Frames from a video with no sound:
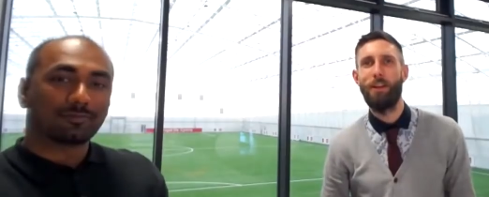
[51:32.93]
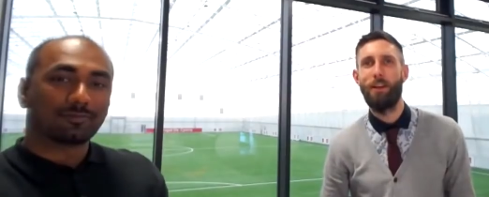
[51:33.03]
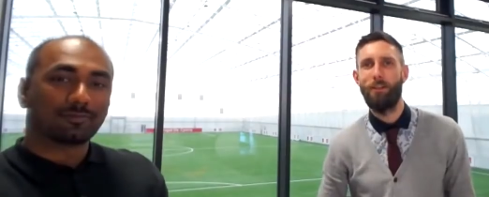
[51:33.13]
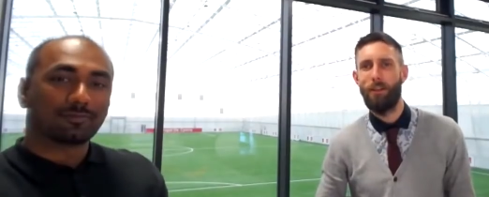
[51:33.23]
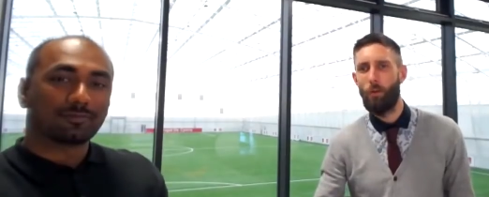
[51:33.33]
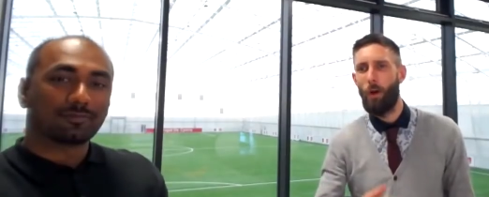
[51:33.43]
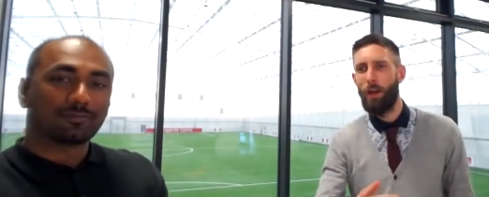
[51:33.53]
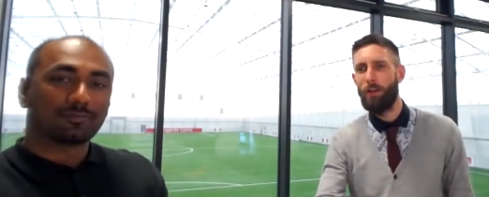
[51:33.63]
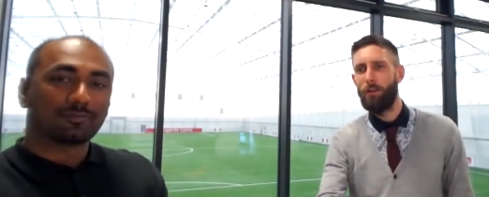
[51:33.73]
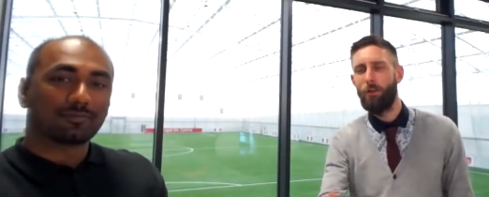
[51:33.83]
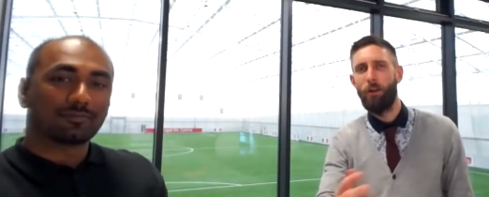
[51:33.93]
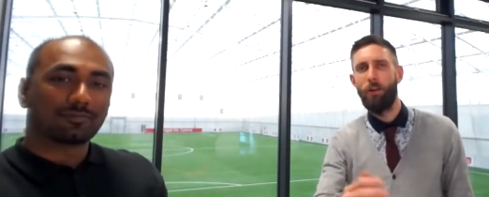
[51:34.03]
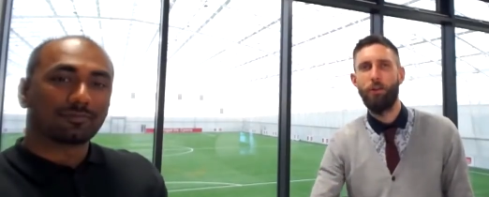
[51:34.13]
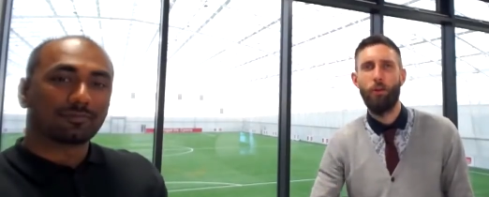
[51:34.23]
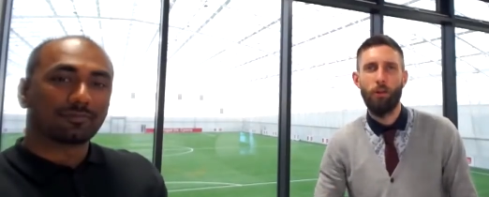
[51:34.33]
Speaker 1: that uh, they're aware
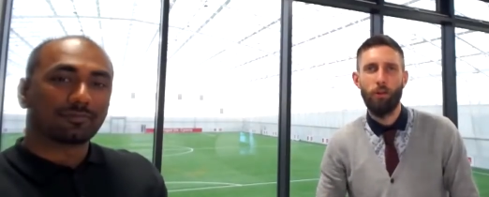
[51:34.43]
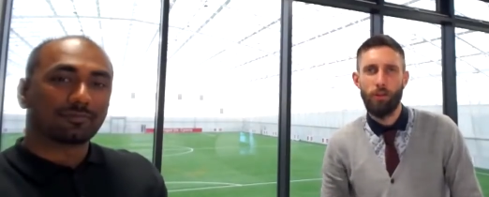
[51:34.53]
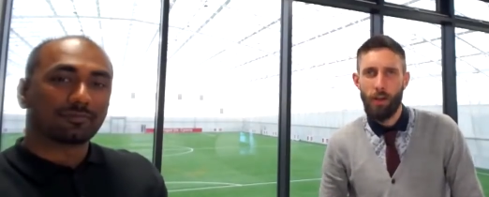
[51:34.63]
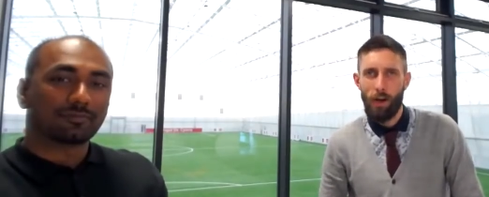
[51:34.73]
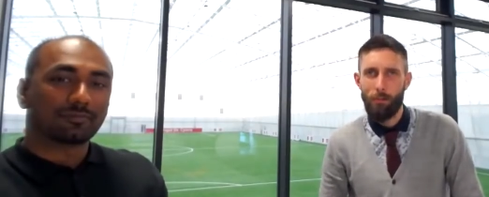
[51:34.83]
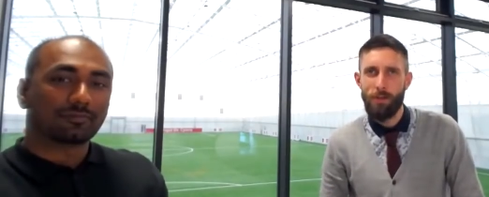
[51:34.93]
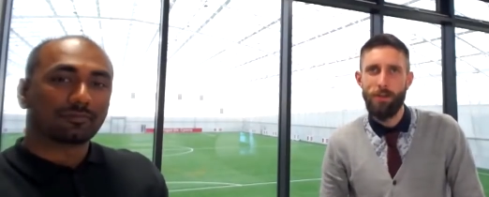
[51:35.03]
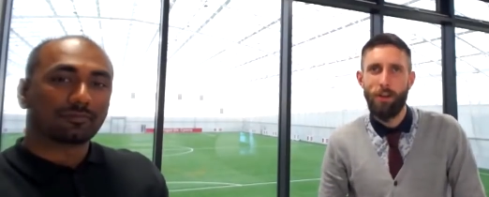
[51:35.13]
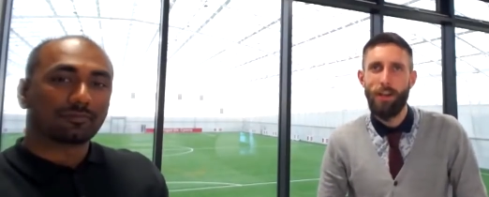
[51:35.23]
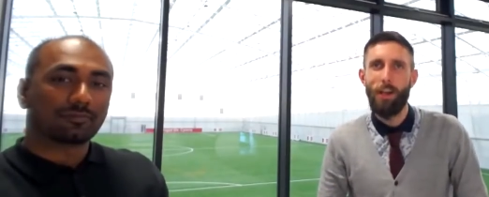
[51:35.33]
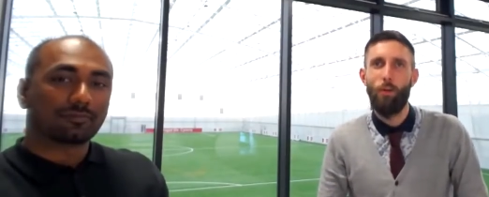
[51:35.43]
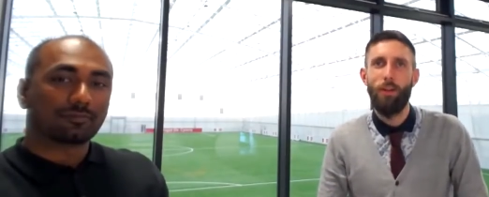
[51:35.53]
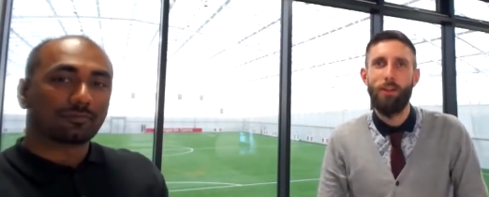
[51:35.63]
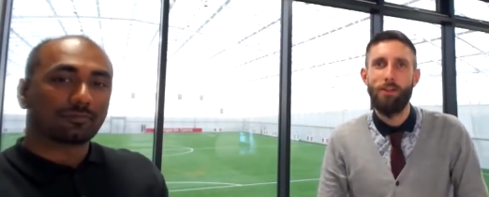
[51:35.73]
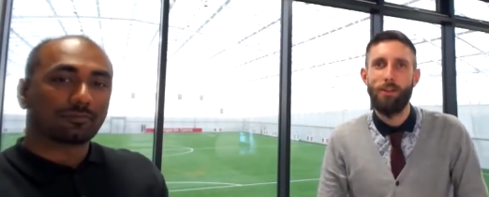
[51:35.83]
you are enjoying your time
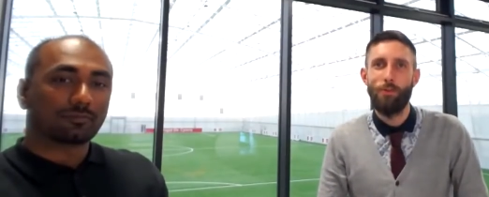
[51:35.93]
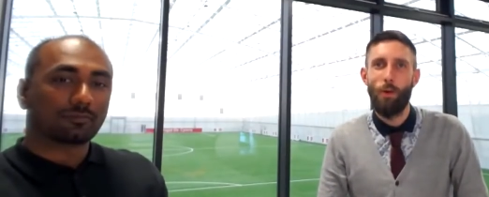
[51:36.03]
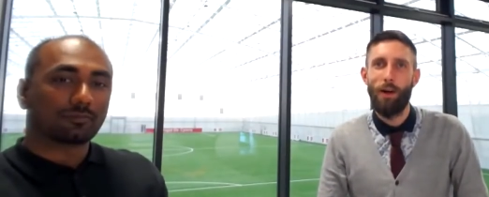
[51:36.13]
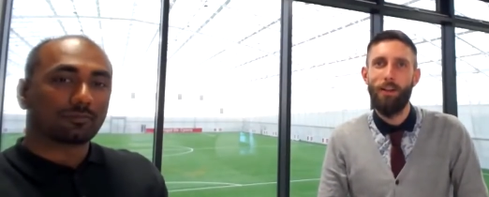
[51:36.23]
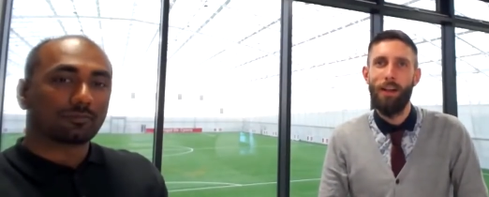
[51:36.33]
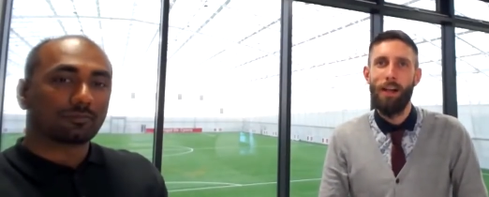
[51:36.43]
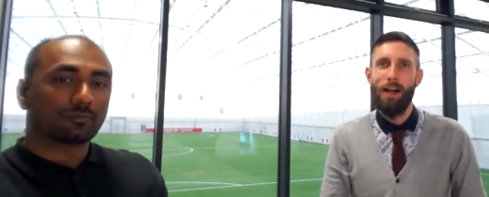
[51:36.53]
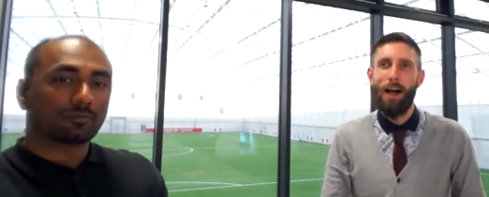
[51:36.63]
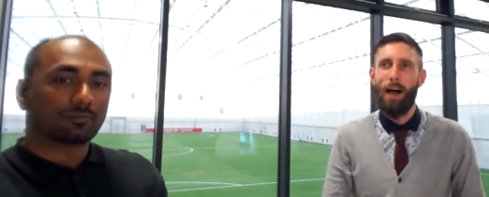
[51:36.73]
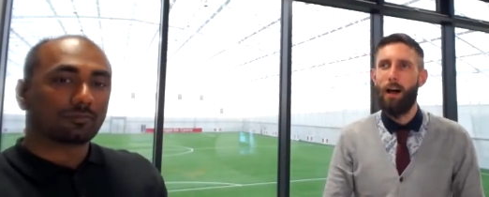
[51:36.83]
studying with us as well.